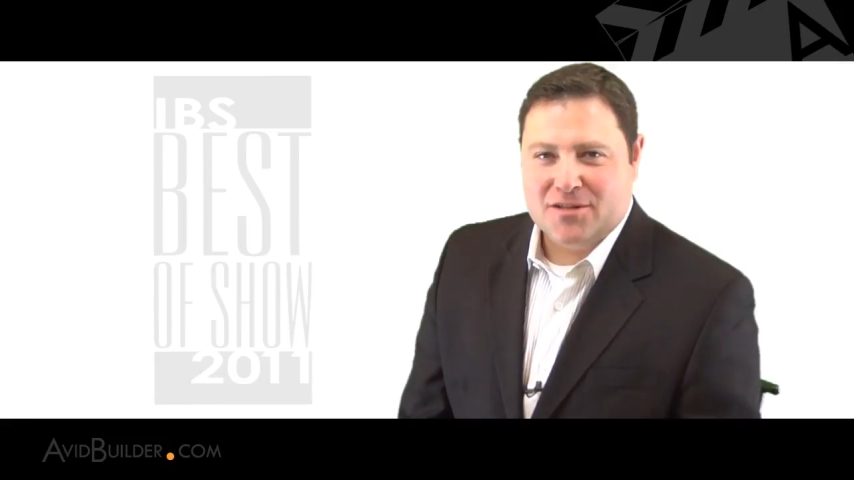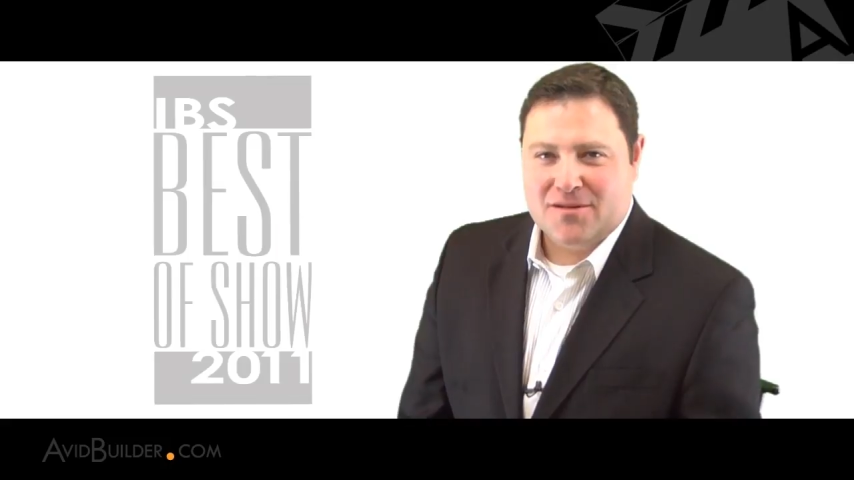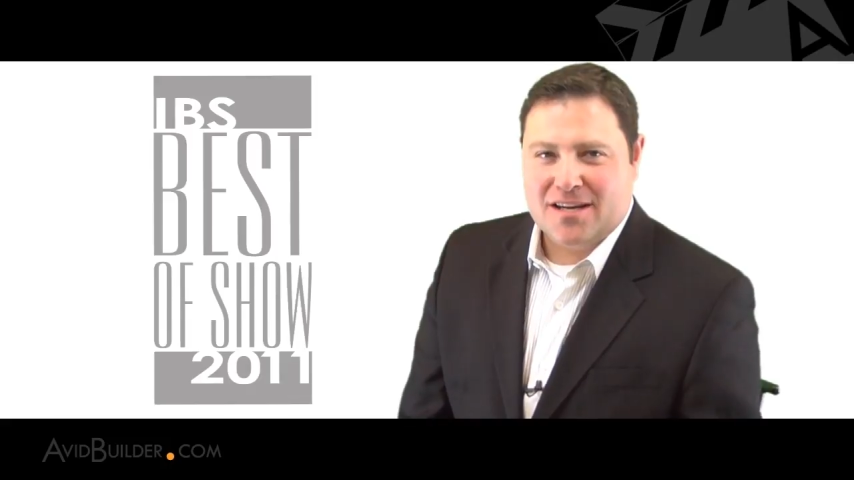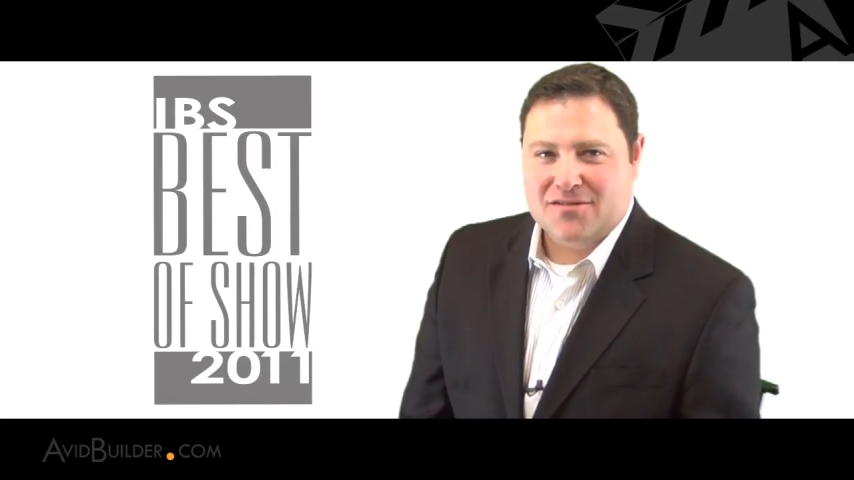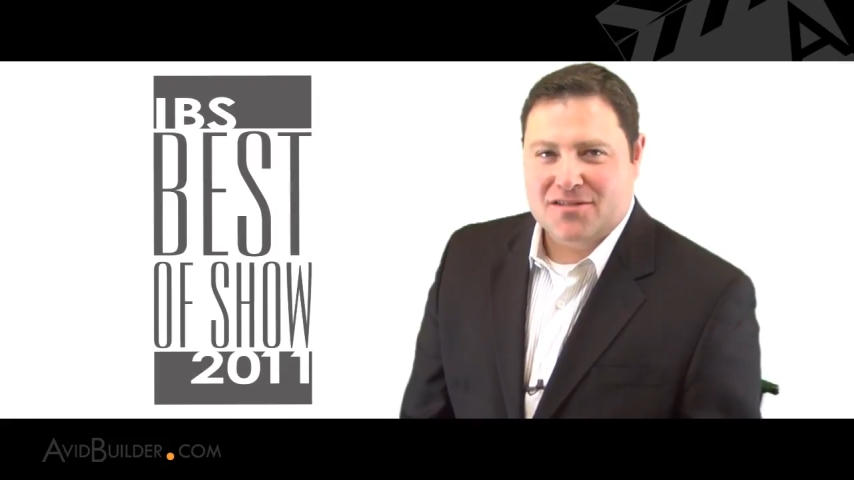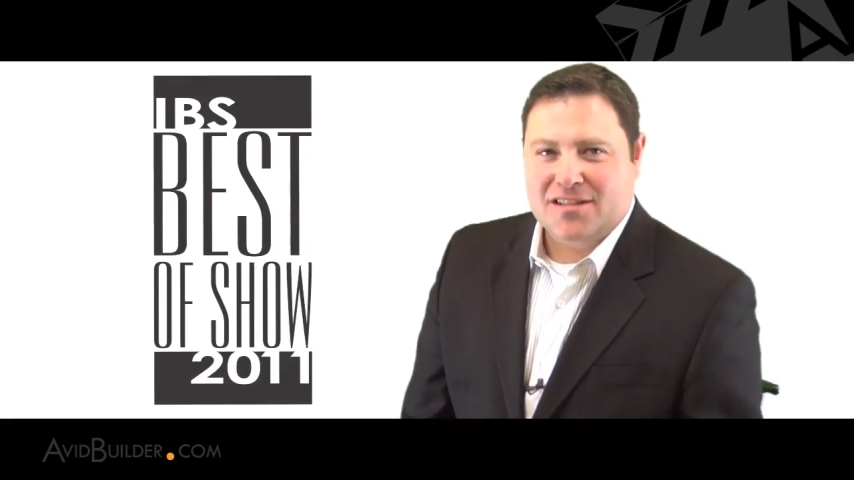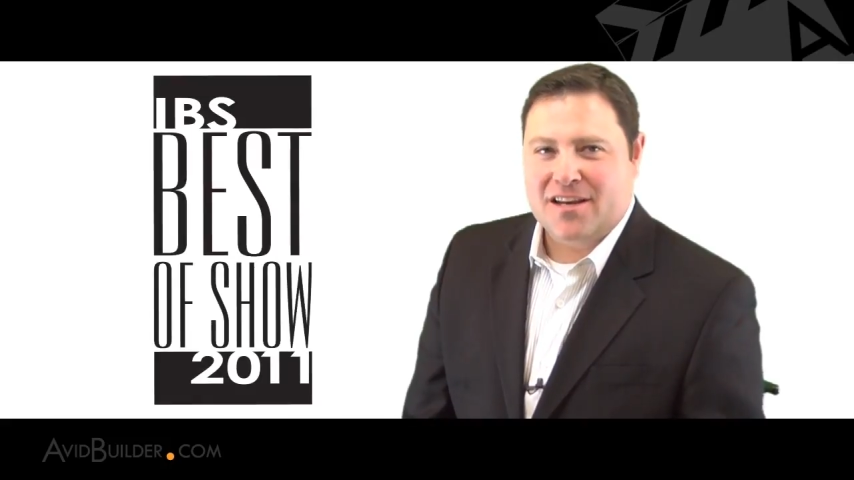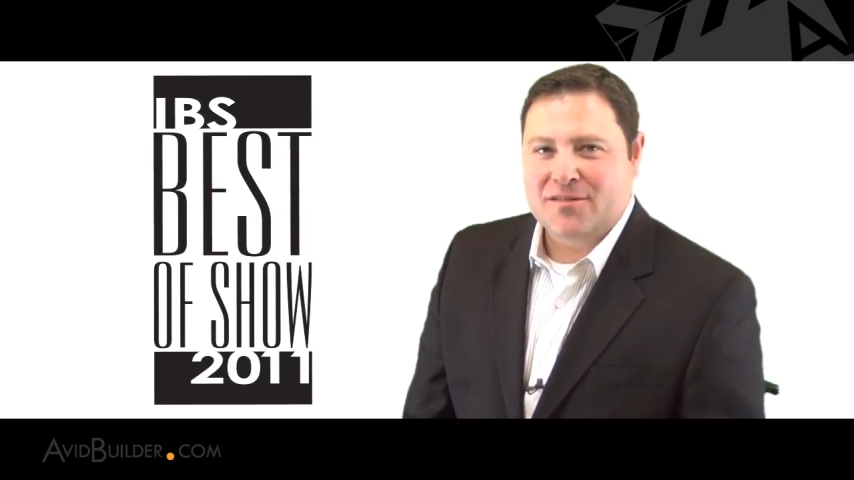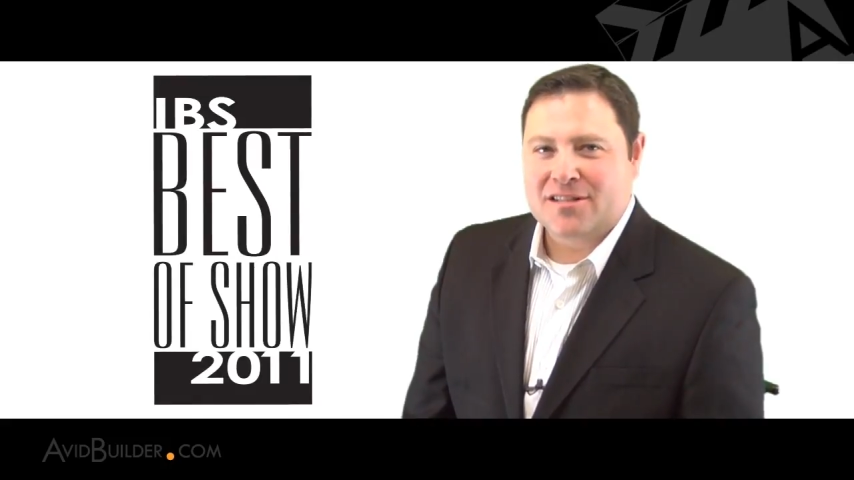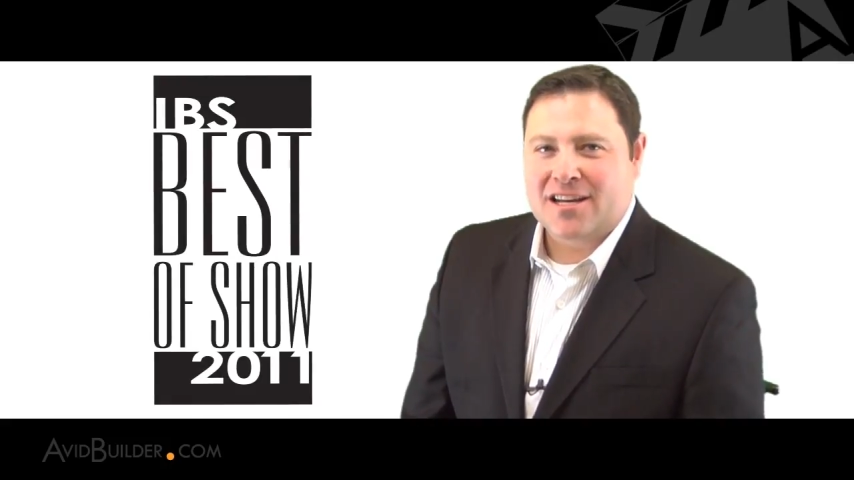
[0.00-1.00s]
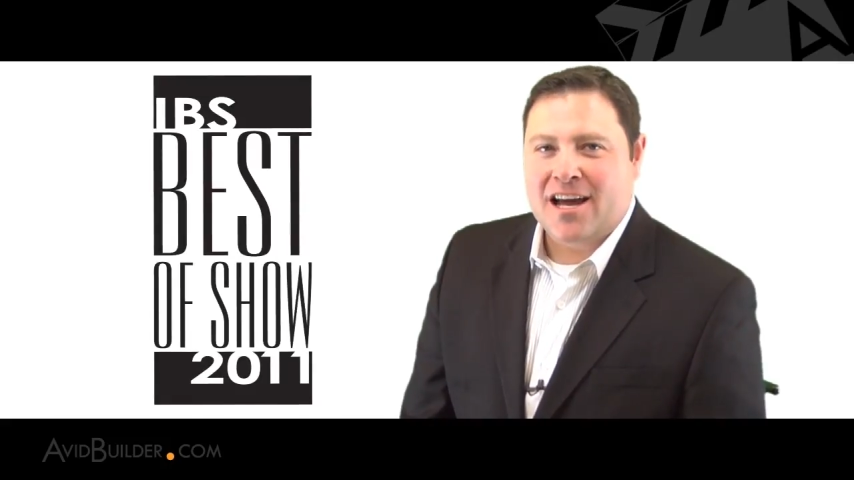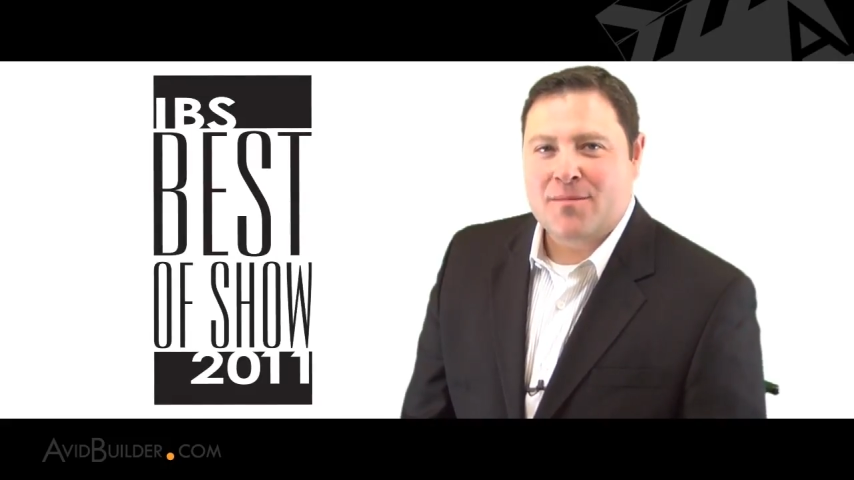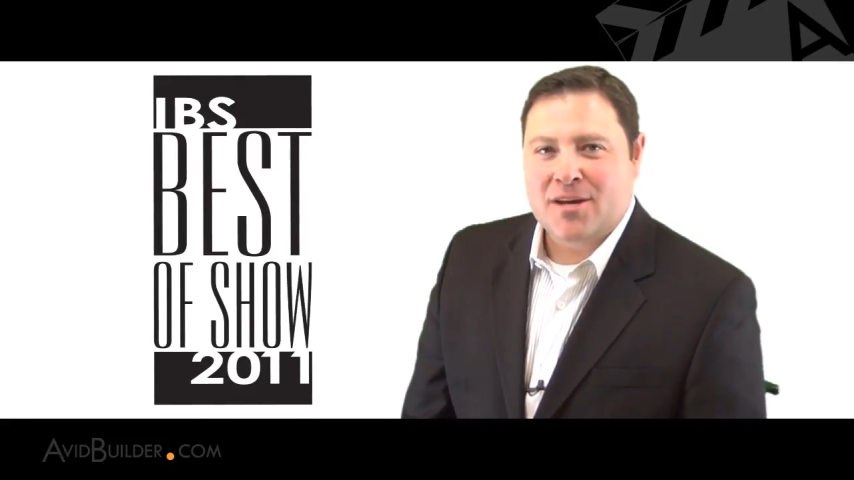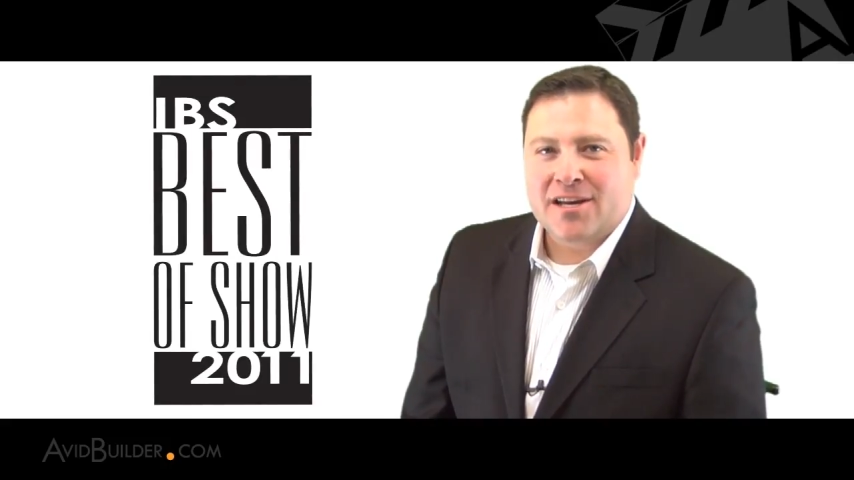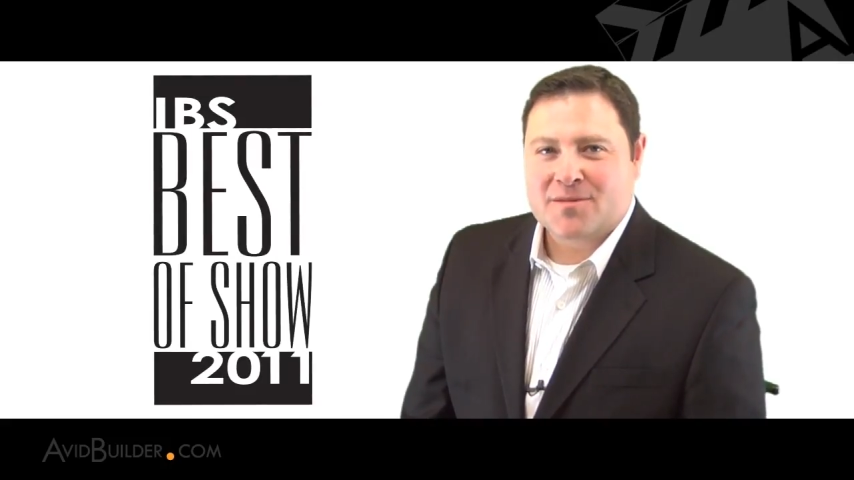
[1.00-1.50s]
two thousand eleven
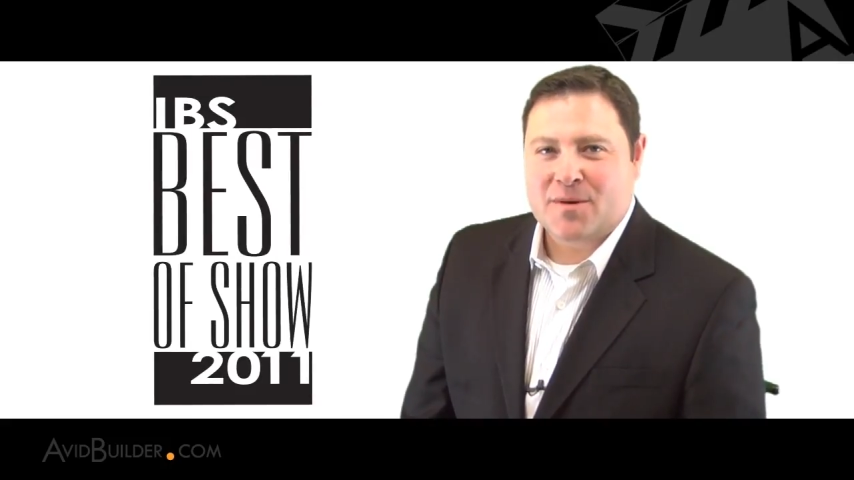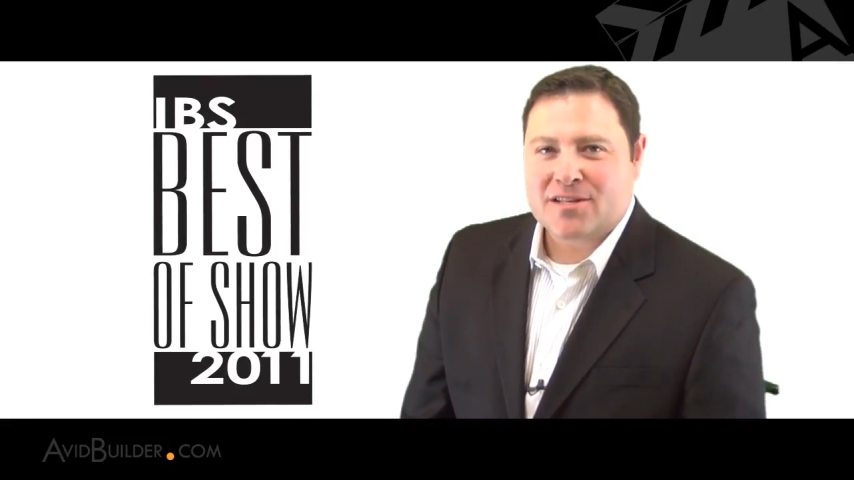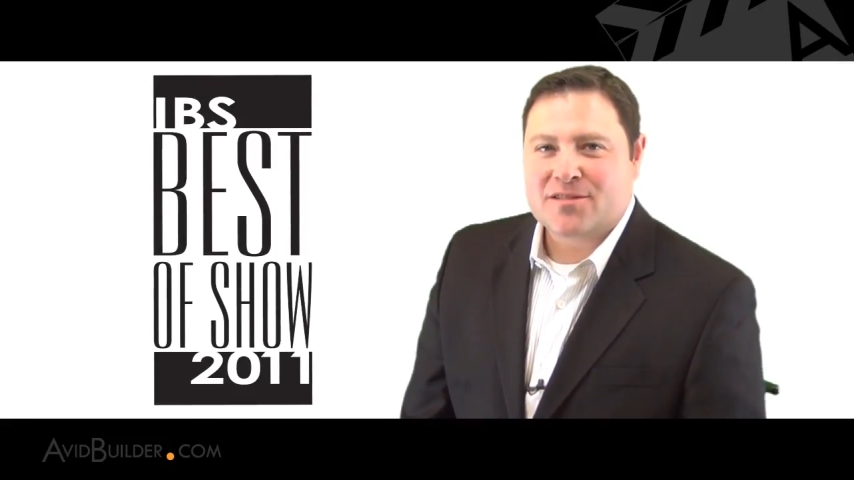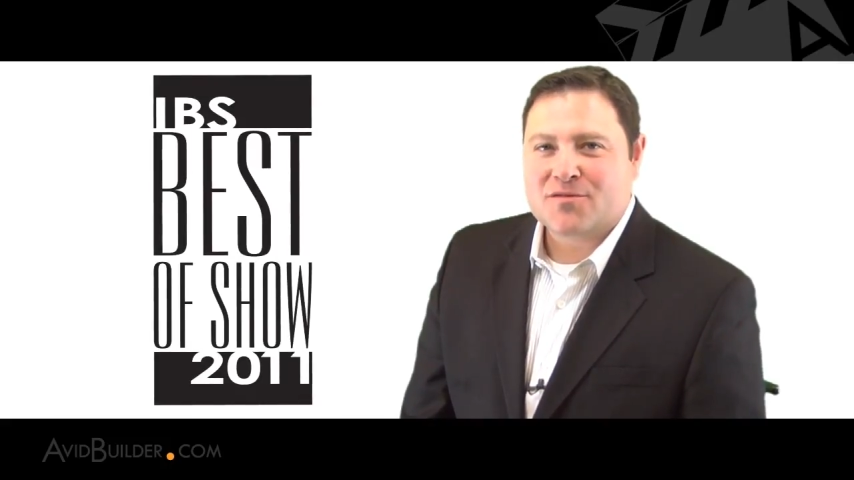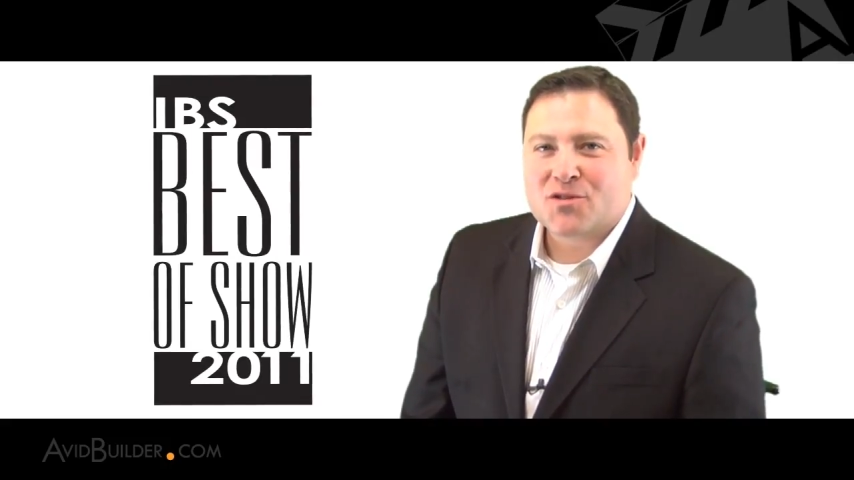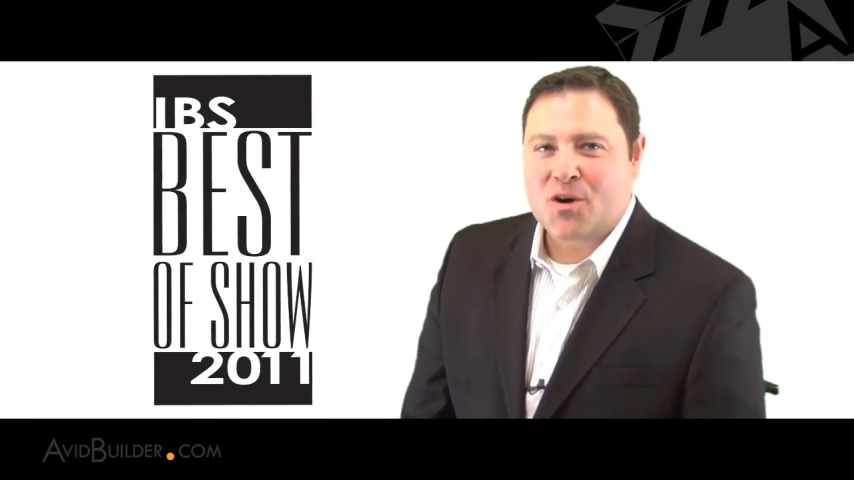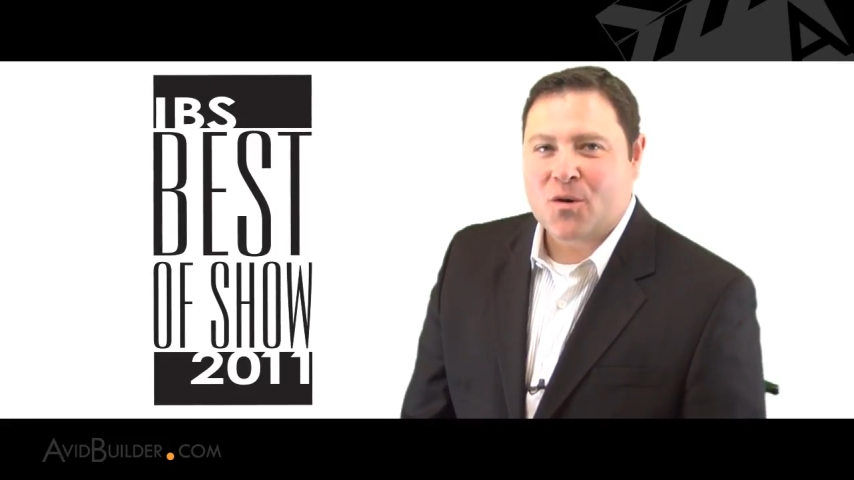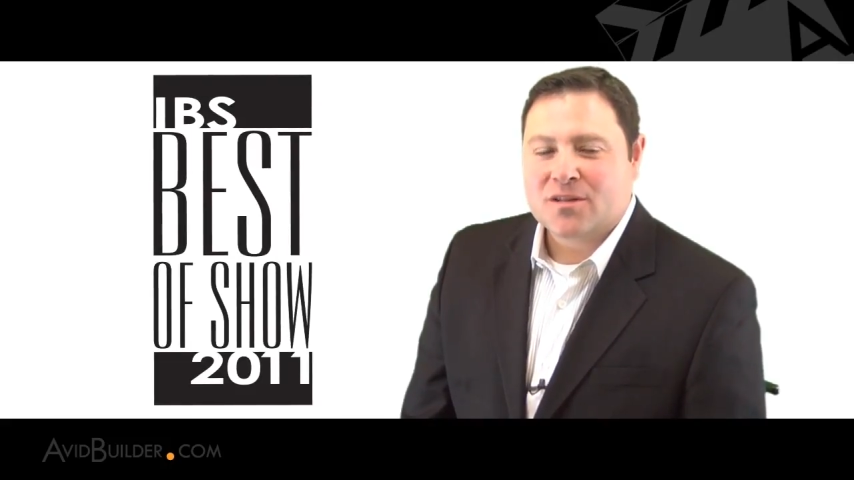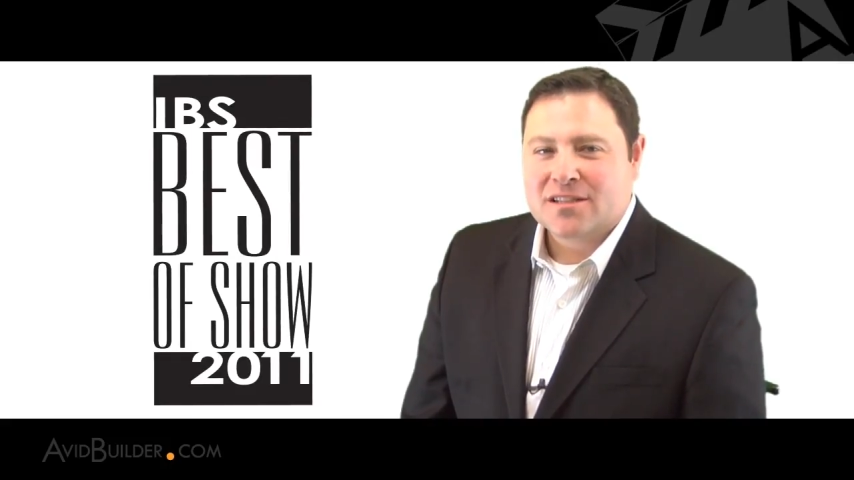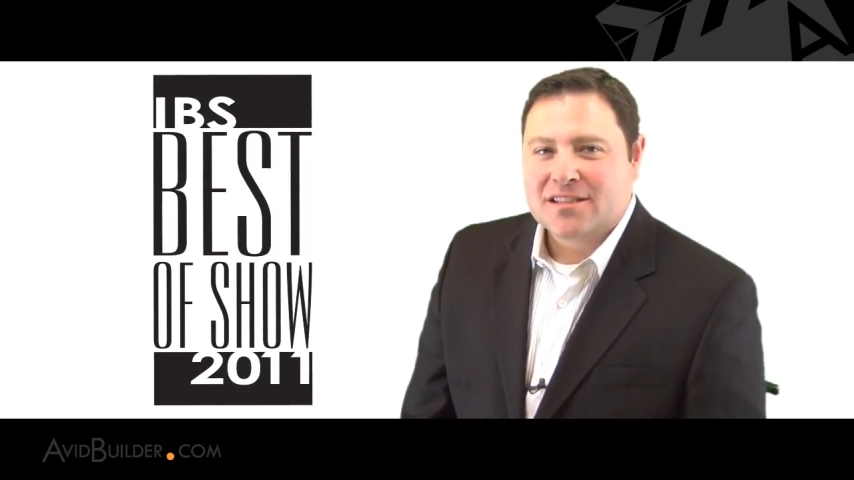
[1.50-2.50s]
I B S Best of Show.